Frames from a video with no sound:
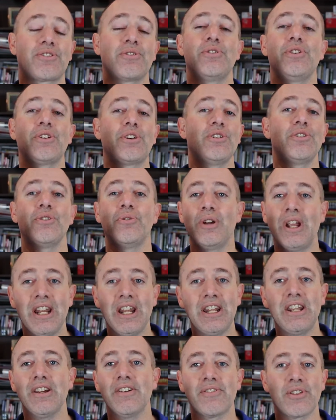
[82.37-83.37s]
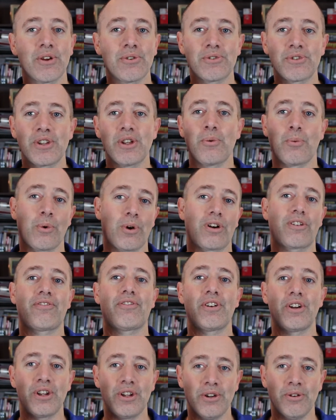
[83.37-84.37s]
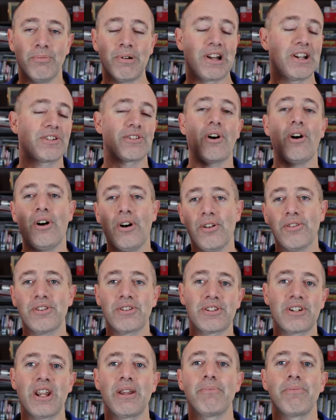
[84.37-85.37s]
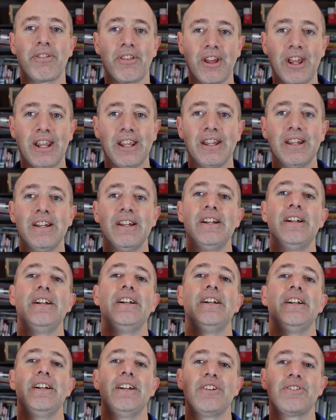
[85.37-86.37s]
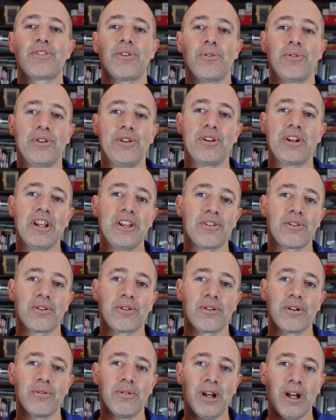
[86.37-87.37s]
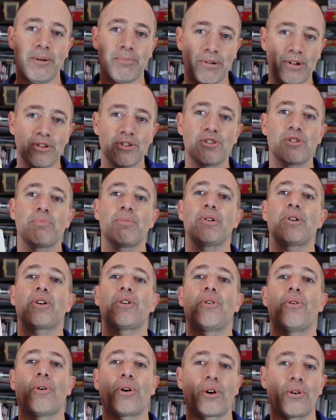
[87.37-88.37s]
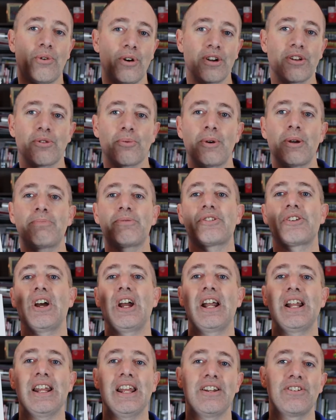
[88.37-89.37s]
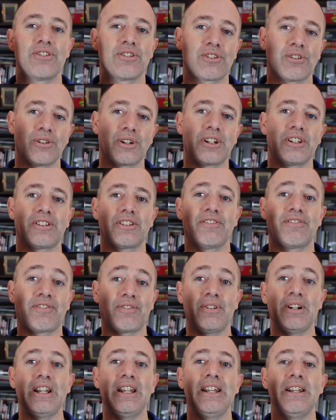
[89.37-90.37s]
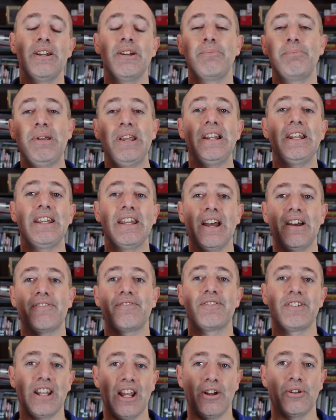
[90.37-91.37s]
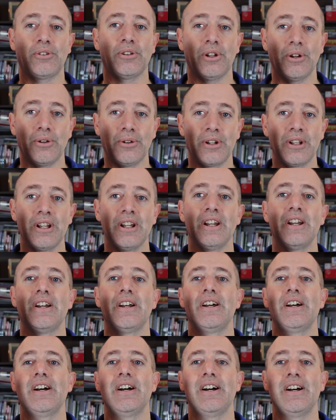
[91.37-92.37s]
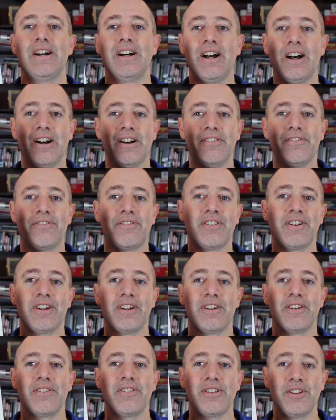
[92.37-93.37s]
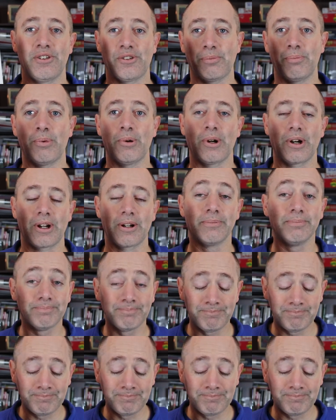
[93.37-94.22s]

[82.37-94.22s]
So you can do any of those that work for you, but it's all the same thing. So you can either purchase the book or go onto the website and just look at the free PDF download of this book.